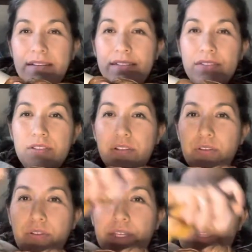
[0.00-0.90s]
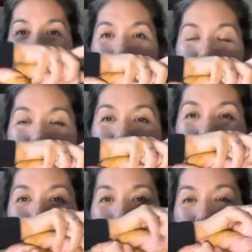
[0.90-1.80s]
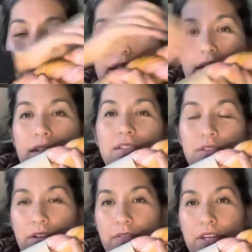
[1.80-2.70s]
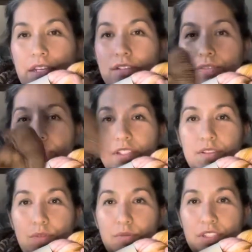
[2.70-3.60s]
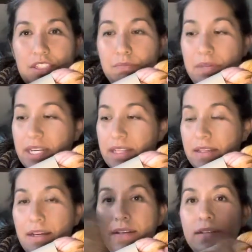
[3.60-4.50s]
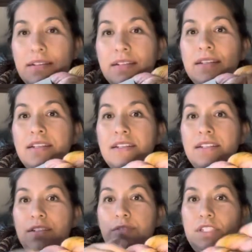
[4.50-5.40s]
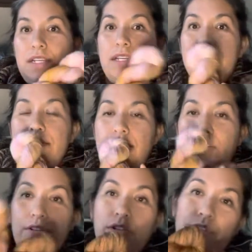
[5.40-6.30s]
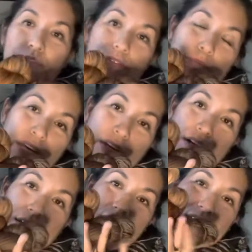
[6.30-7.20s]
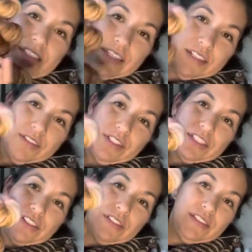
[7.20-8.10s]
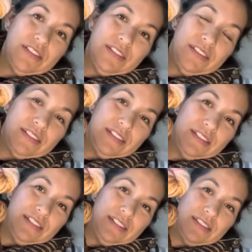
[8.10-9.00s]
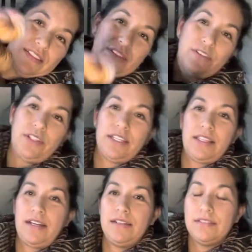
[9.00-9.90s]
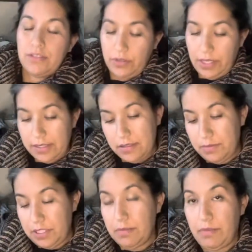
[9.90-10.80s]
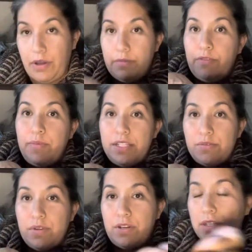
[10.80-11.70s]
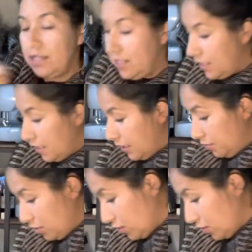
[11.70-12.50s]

It's gonna go like that. And then it's gonna fade into this one, which is Merienda, which again, it's another color from that Argentina collection. And it's gonna go like that. So that's gonna be the bottom of my sweater and I'm just